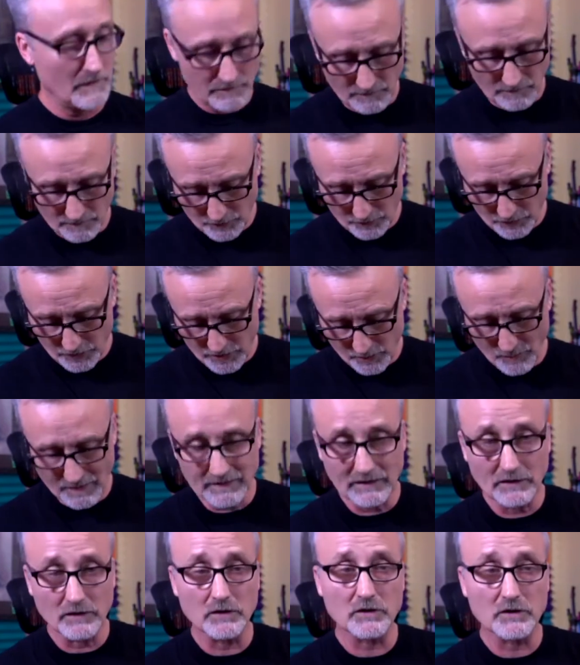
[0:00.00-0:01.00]
G went
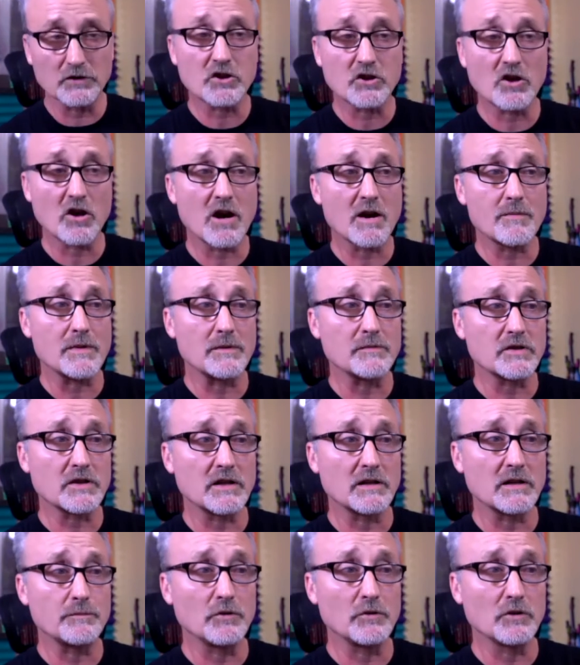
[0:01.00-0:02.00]
a little sharp. I'm just
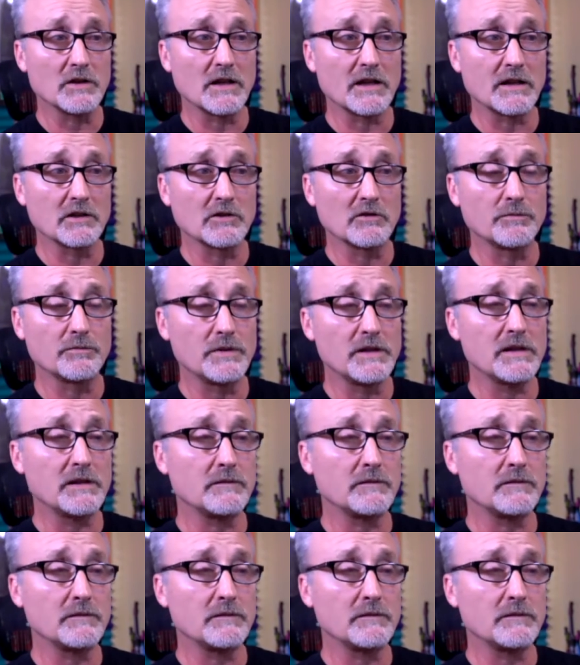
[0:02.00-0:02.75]
going to pull on a little bit.